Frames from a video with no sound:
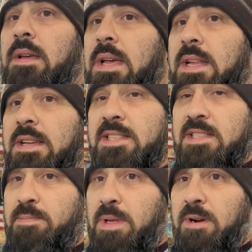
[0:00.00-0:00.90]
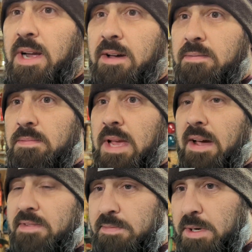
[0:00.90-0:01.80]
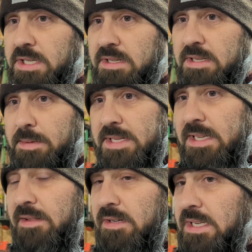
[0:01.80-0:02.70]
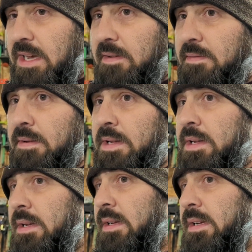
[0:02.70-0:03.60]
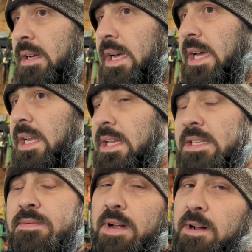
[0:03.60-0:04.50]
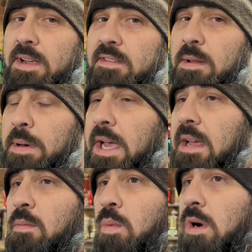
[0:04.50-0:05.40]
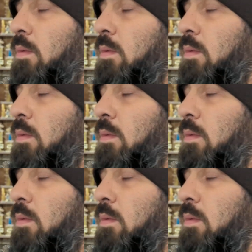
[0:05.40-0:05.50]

It doesn't splinter out half as much as some of this other stuff, and it's very easy to paint and work